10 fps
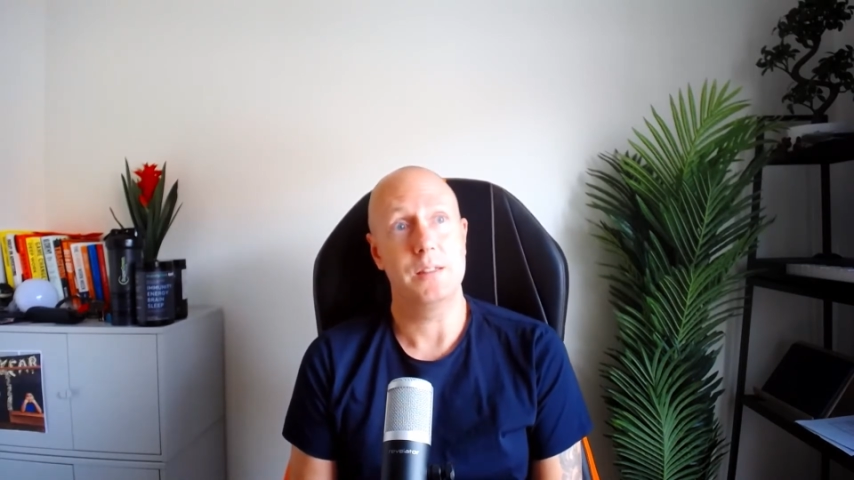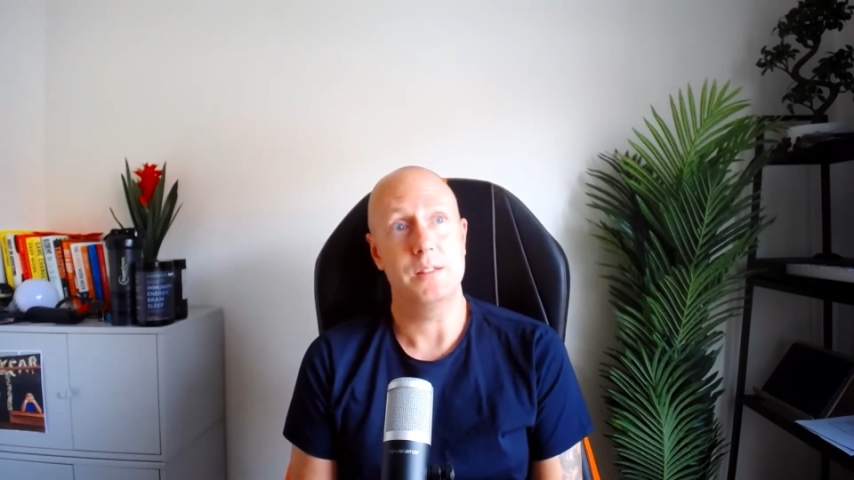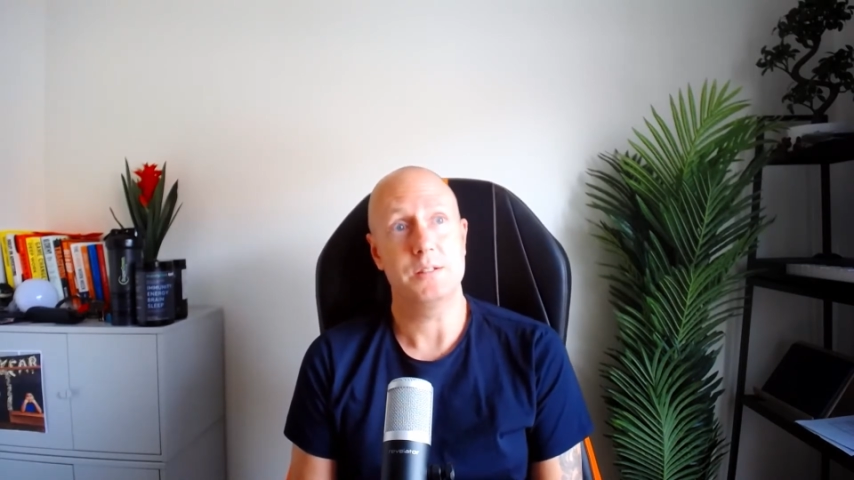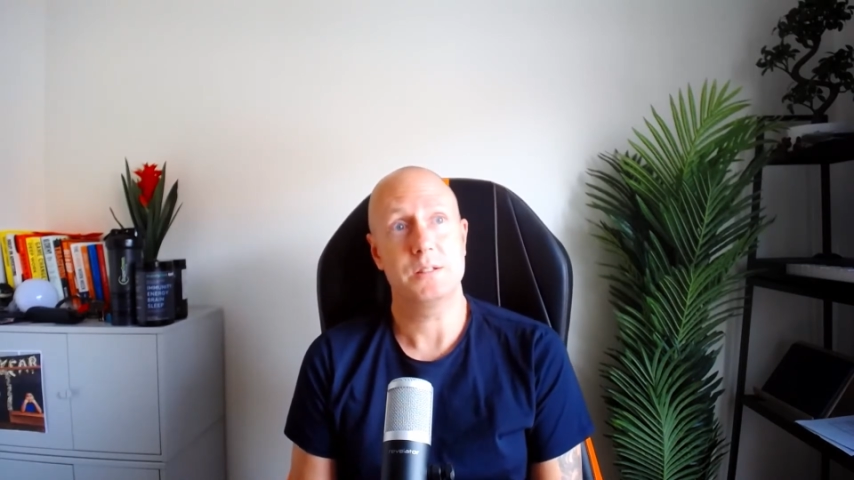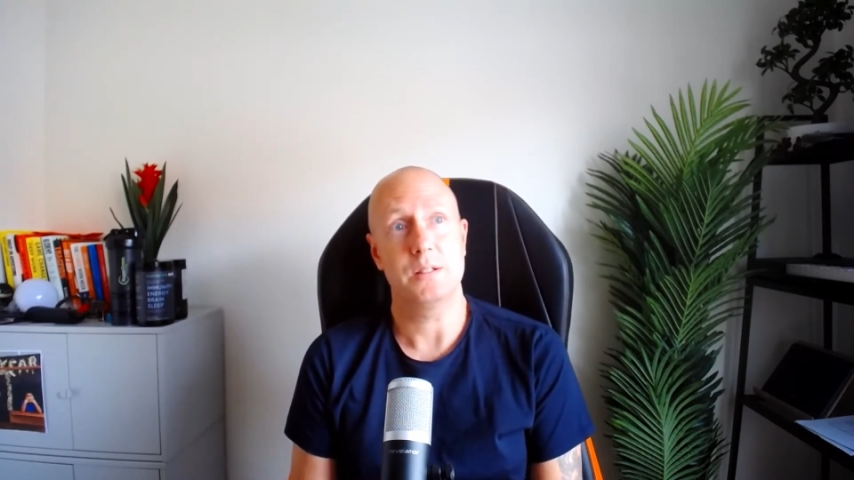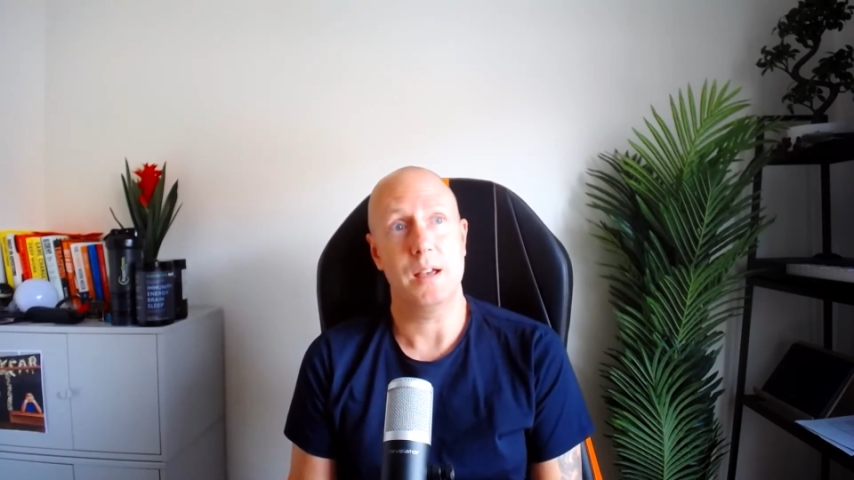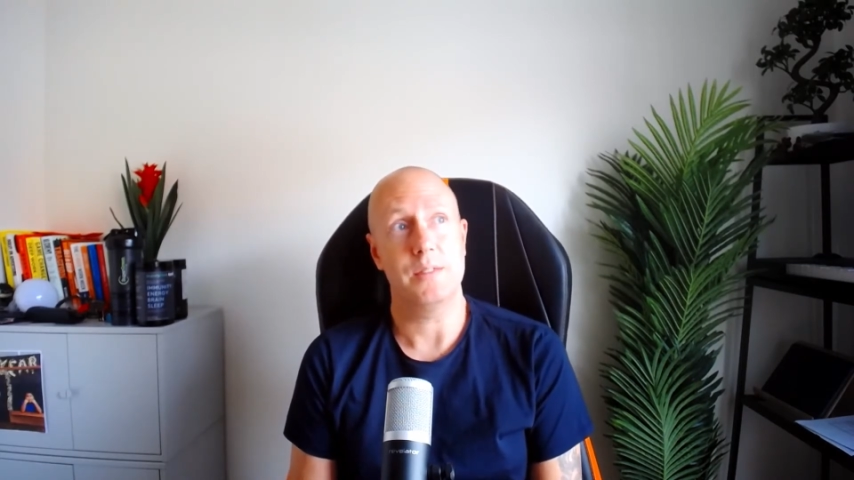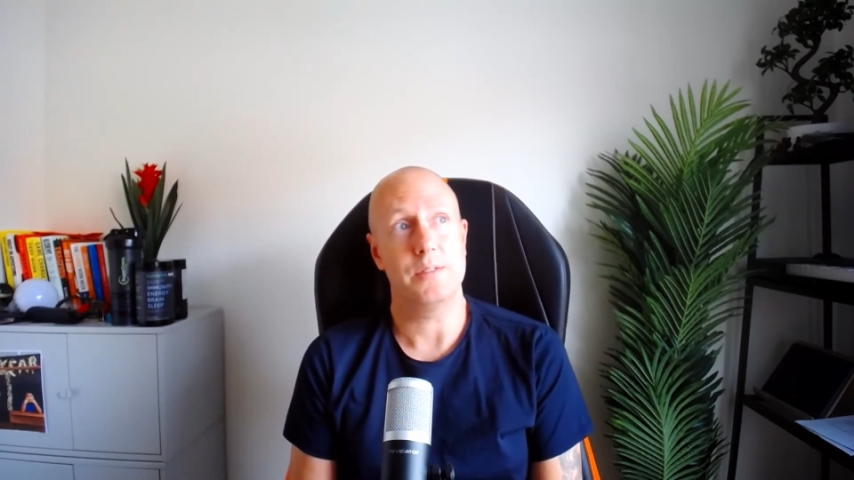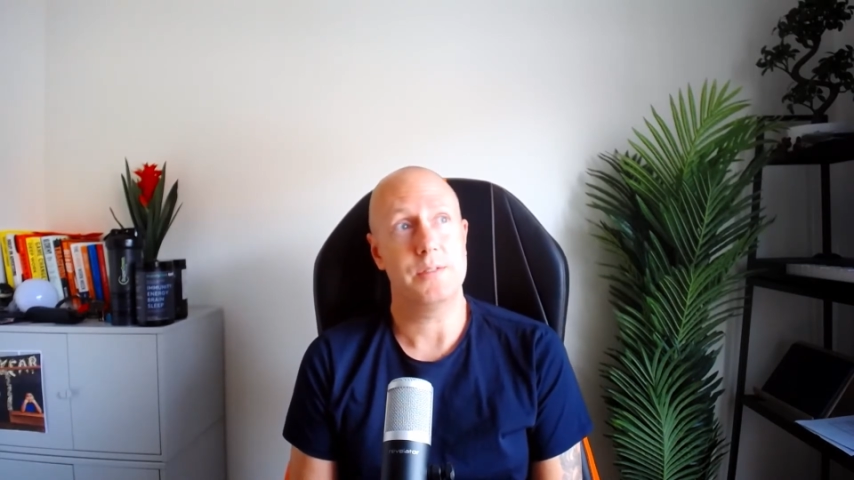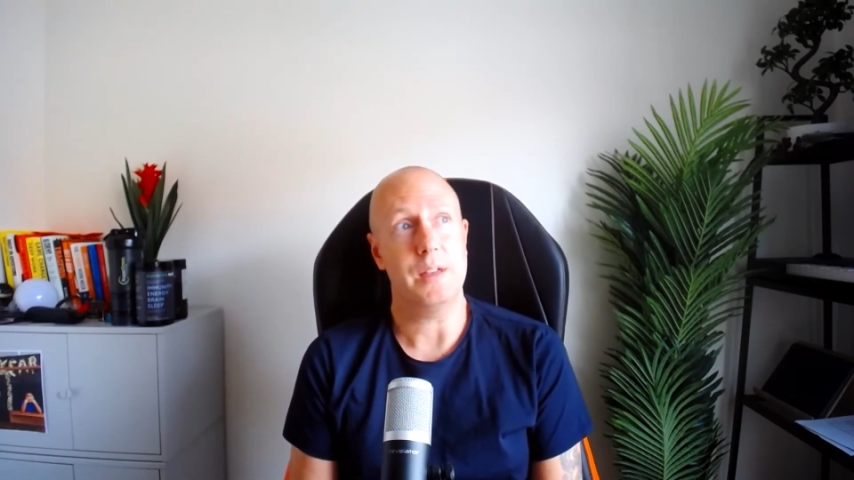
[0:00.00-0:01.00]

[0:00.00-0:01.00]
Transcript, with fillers: at this at